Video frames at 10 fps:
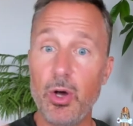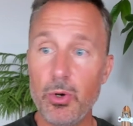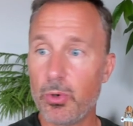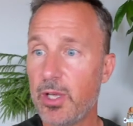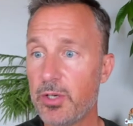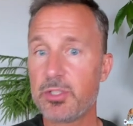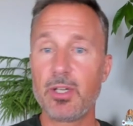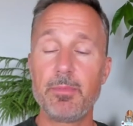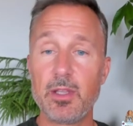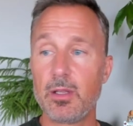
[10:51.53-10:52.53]
oh, here's
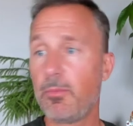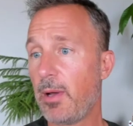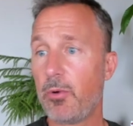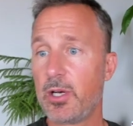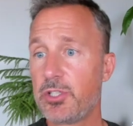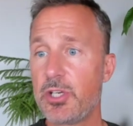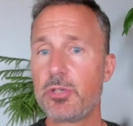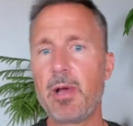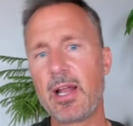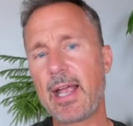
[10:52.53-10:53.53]
something that might want to change
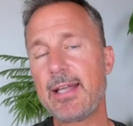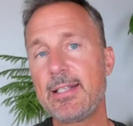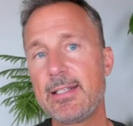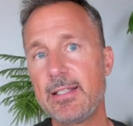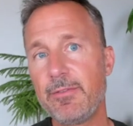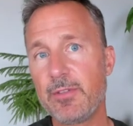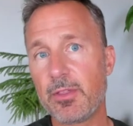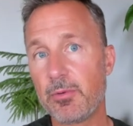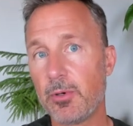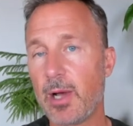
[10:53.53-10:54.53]
your mind, I get to sift
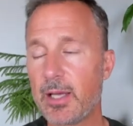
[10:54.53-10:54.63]
it through.